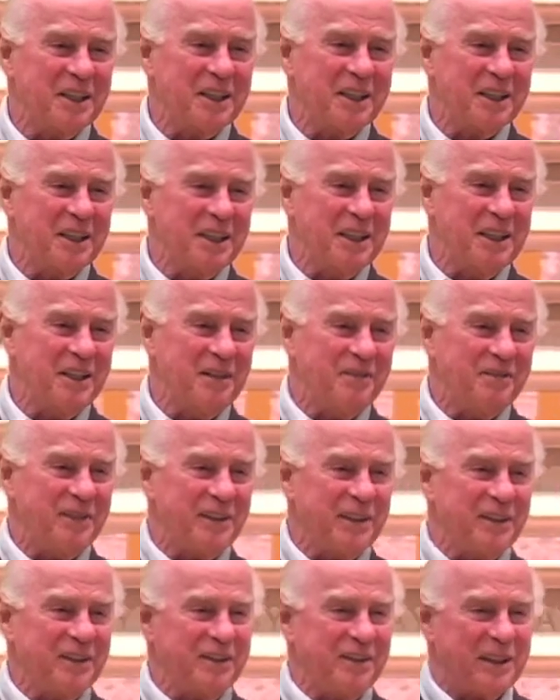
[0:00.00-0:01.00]
and he
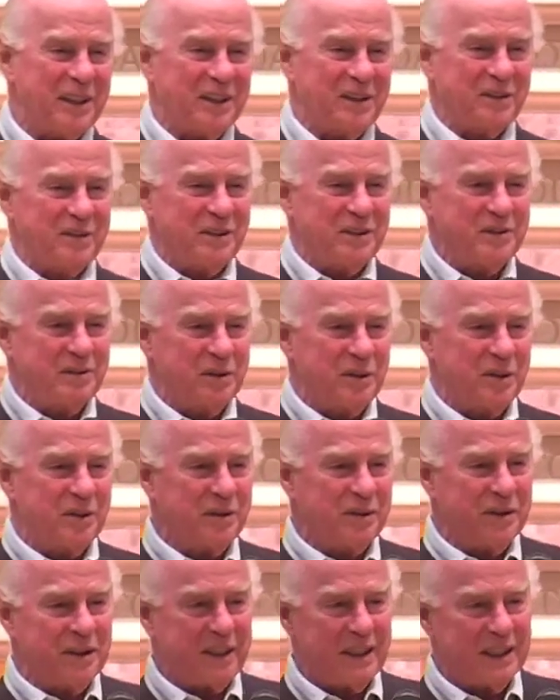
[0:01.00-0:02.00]
figures out what's wrong
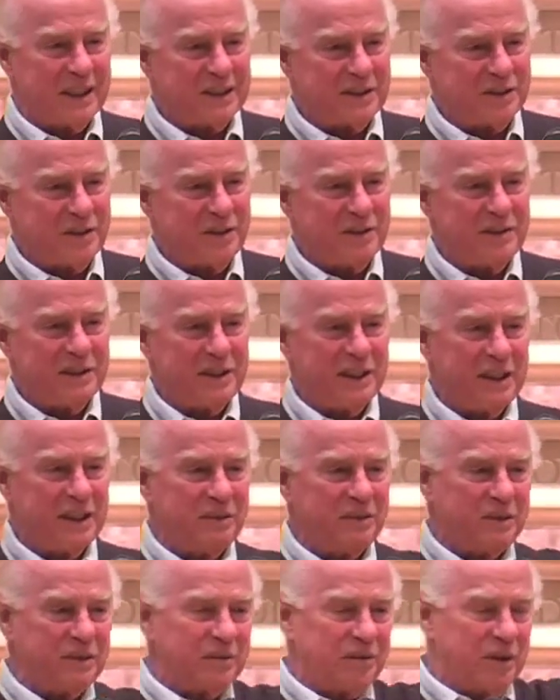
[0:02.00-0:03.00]
with the electricity,
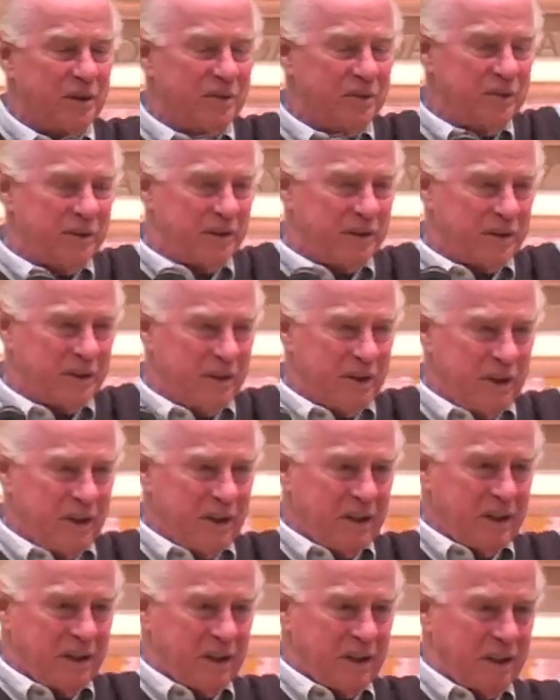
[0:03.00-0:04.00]
what's wrong with the
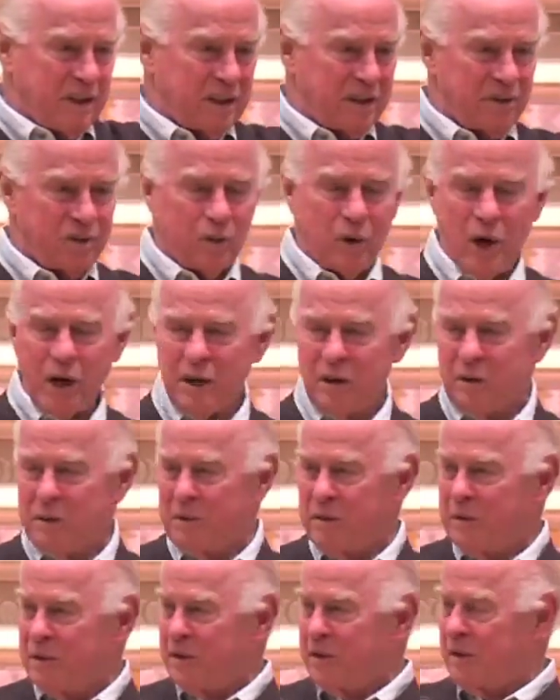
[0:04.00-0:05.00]

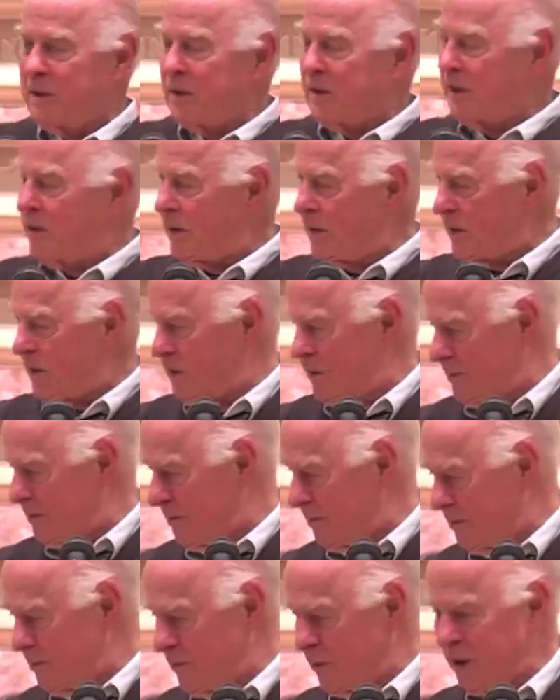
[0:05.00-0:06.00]
water, the
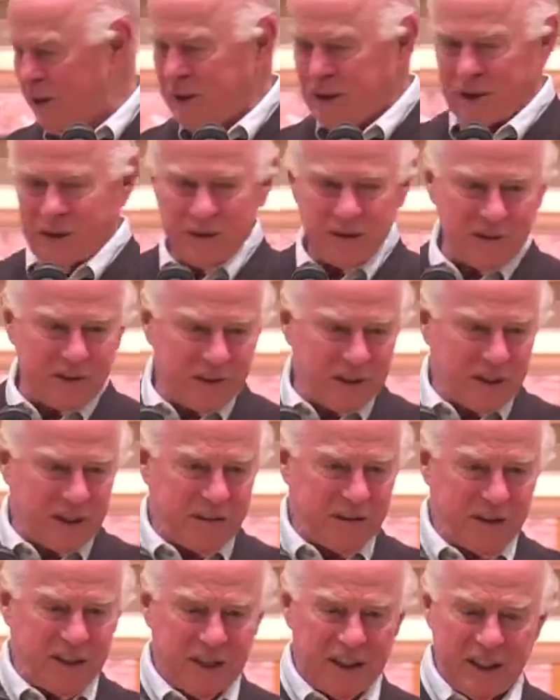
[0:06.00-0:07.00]
windows and
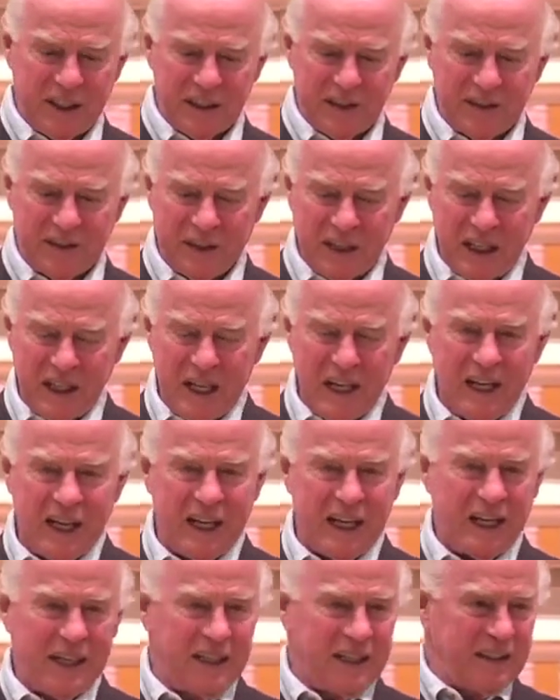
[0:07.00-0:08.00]
everything else.
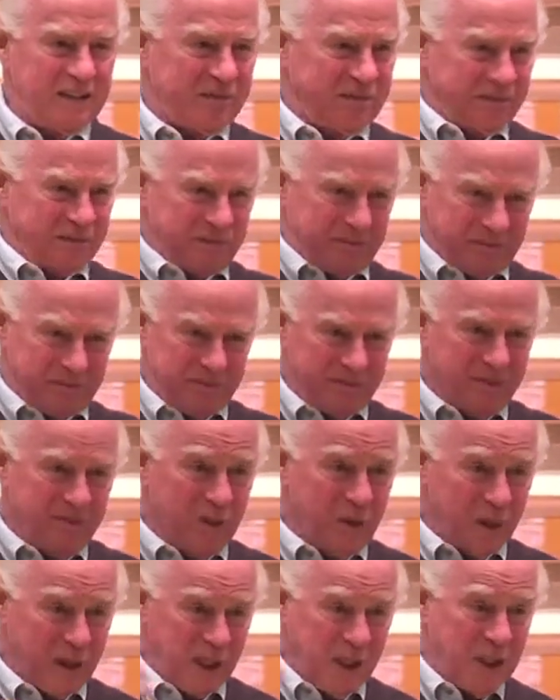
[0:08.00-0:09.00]
And
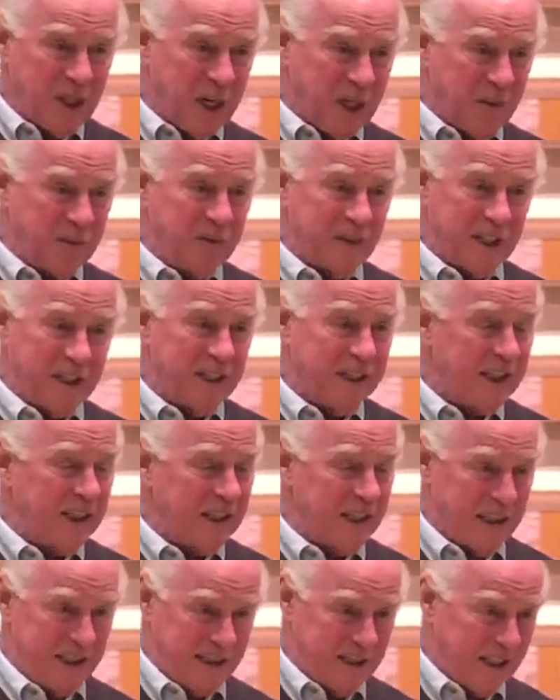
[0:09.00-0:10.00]
when he comes, I get a
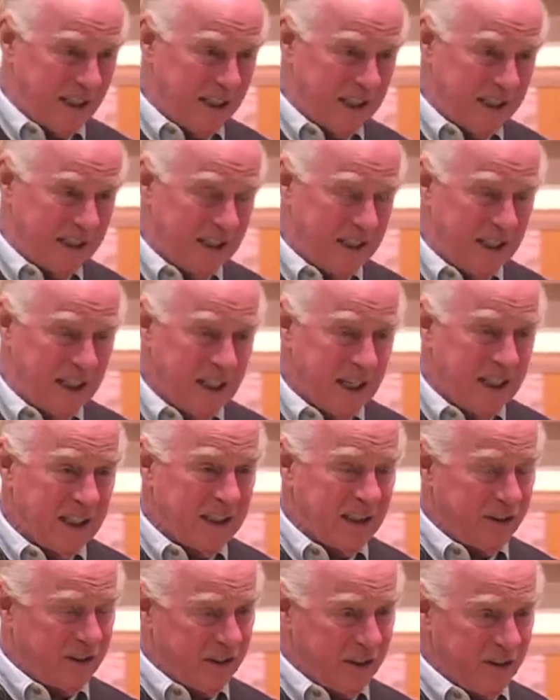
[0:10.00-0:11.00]
lot done
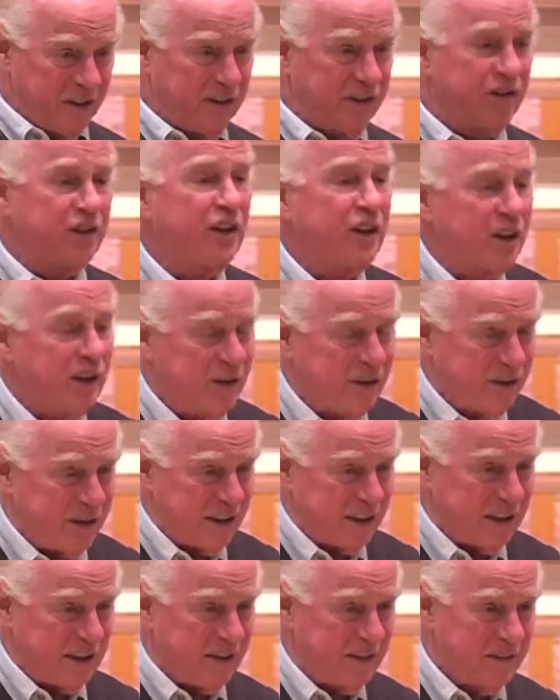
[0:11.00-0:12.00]
because it's synergy.